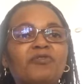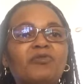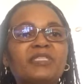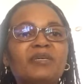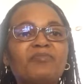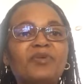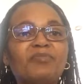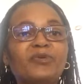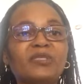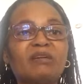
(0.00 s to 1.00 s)
older
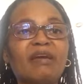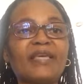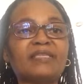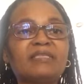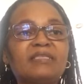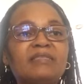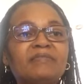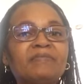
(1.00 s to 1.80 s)
people's rights.